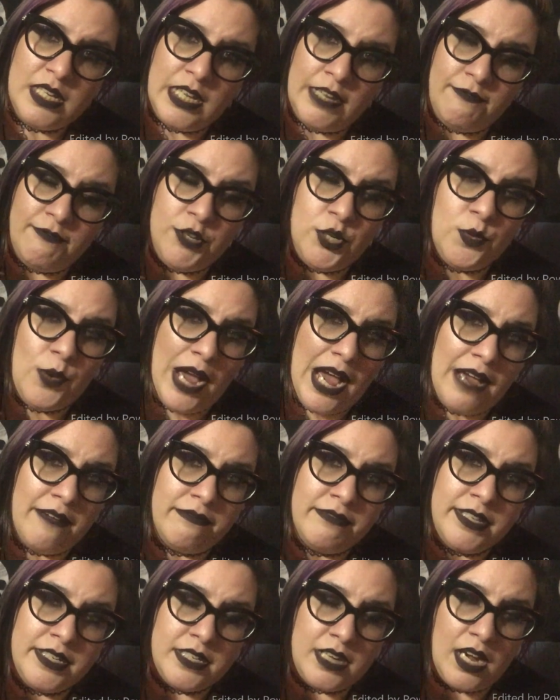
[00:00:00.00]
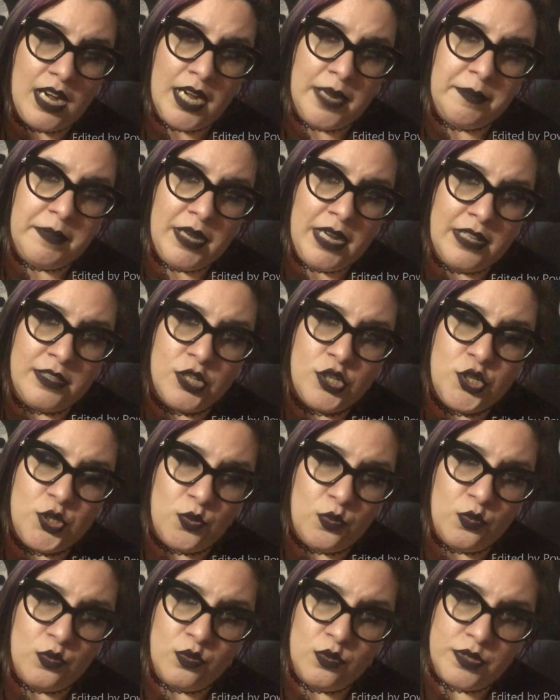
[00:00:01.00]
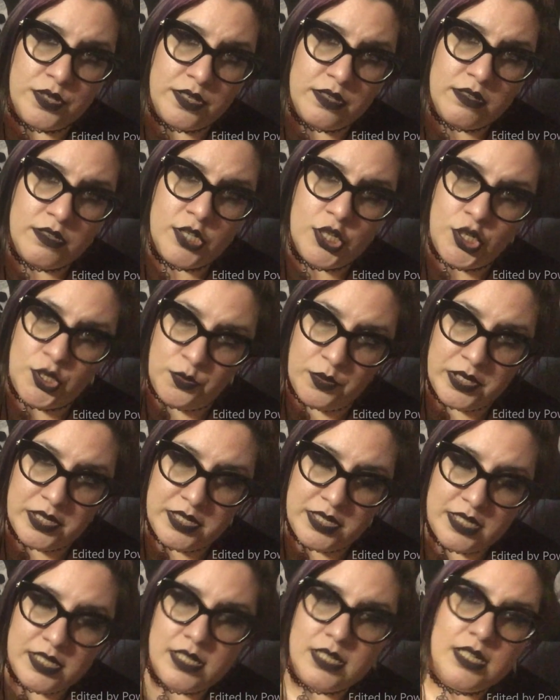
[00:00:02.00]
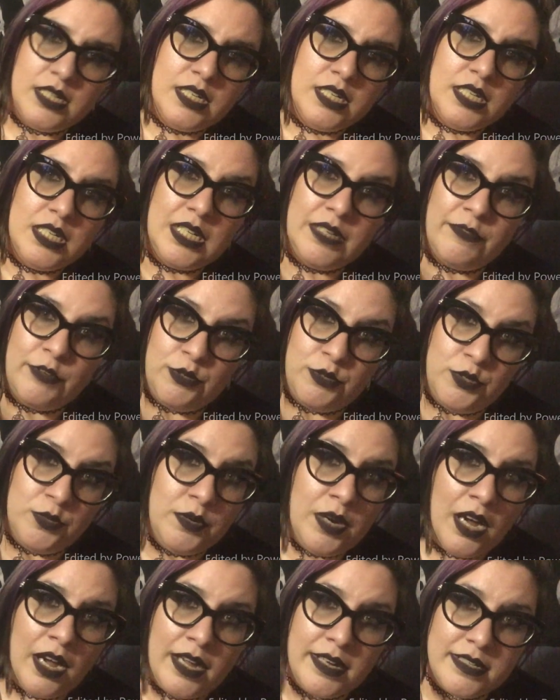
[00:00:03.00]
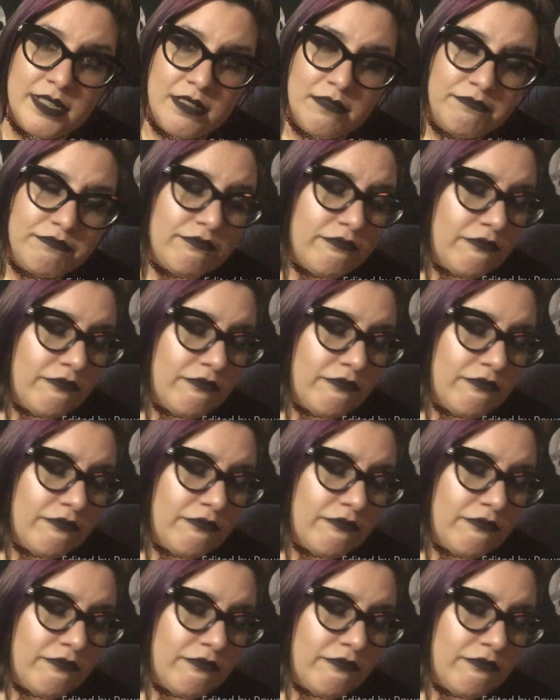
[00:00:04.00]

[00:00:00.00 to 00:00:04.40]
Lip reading: if you have the time and the tools to do it. If you do not,